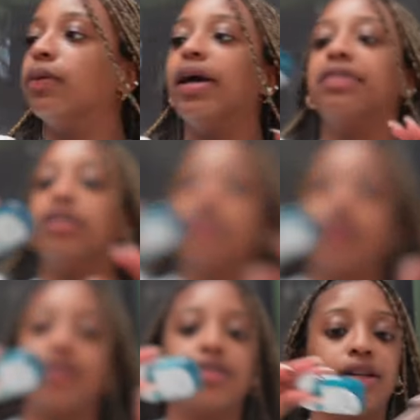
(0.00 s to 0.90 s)
we have to use
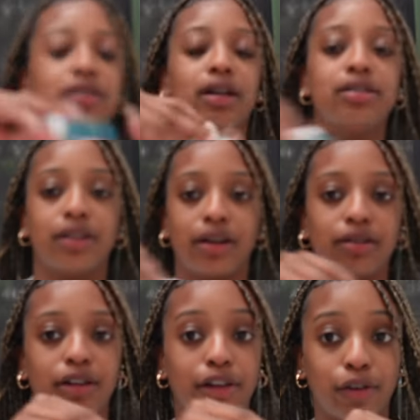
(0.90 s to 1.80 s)
hand sanitizer
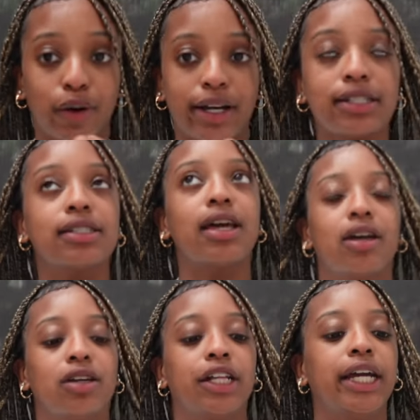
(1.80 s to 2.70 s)
though, of course.
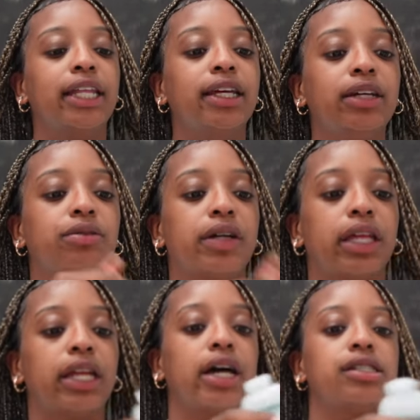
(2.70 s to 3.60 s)
Y'all, I have like
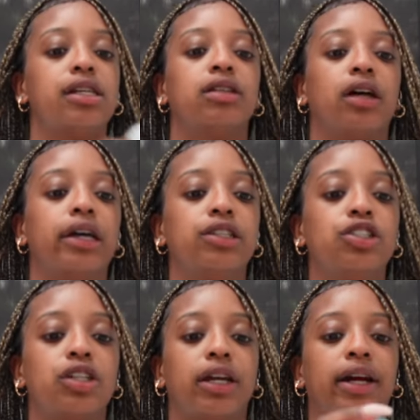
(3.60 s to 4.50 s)
really nasty
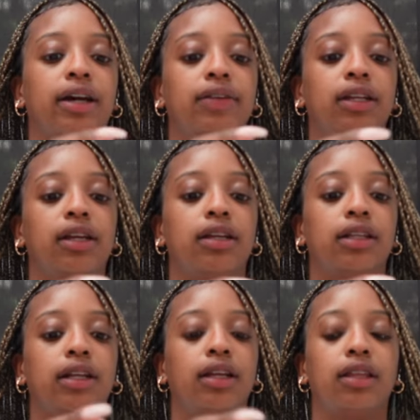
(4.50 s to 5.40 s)
lunch and I haven't eaten
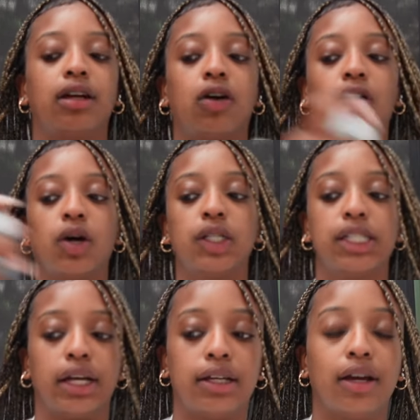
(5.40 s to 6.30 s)
anything all
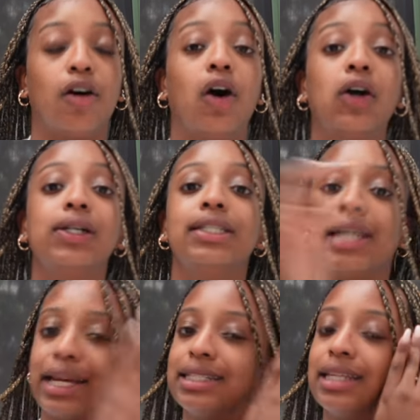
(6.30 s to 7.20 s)
day
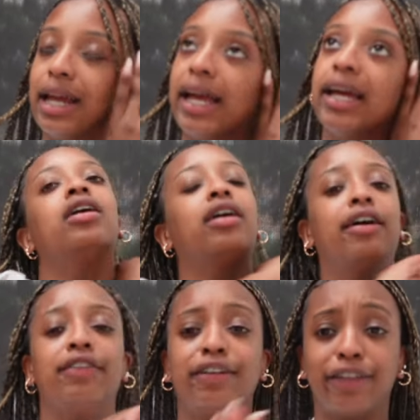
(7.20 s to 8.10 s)
today. I
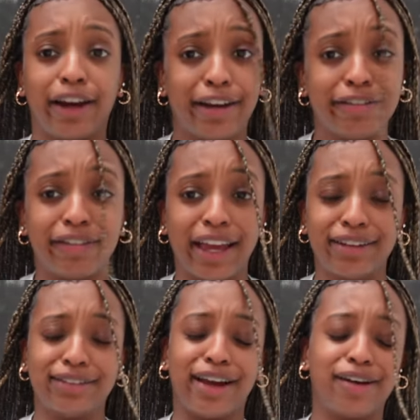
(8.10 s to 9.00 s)
feel very
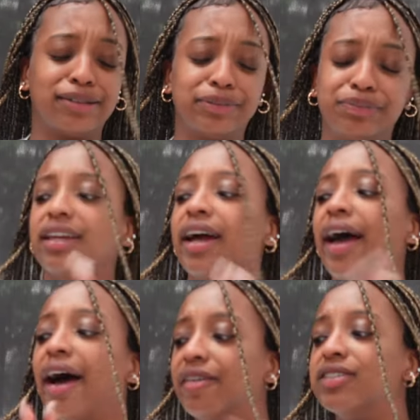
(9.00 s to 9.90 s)
faint now, like I
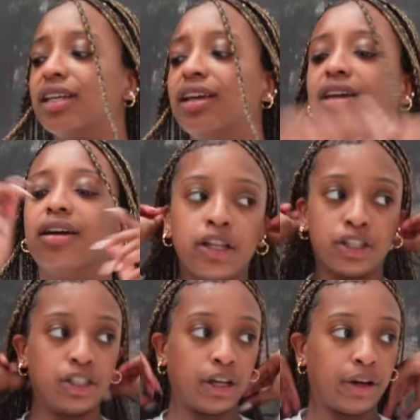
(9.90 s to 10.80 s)
have to eat.
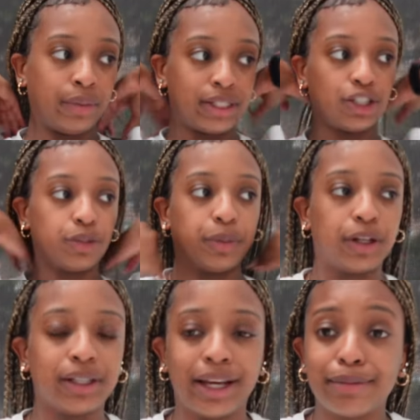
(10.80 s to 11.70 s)
So I went to
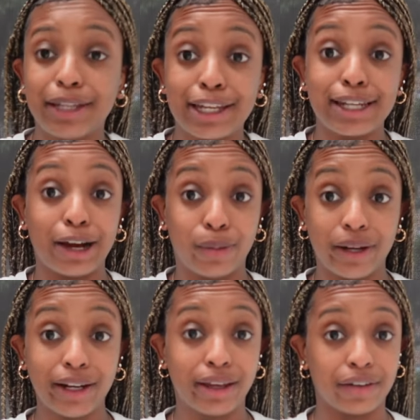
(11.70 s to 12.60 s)
Chipotle because I
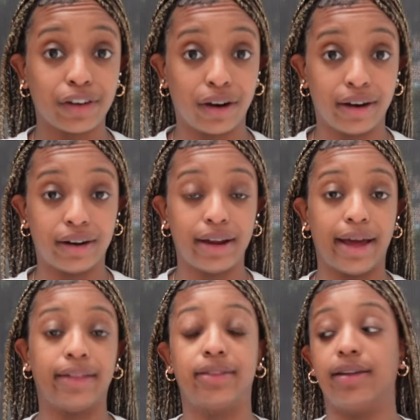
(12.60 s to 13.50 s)
won a gift card
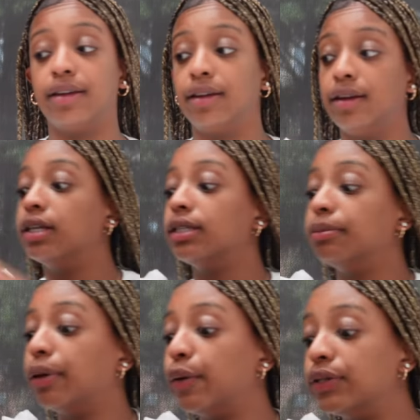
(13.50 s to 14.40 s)
at the
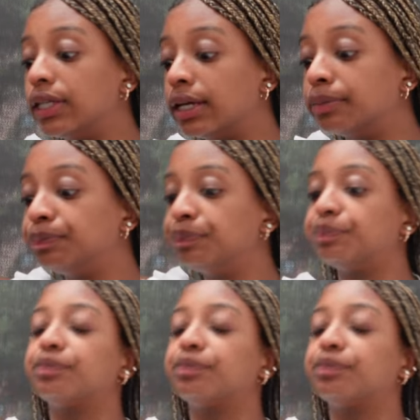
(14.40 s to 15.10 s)
symposium.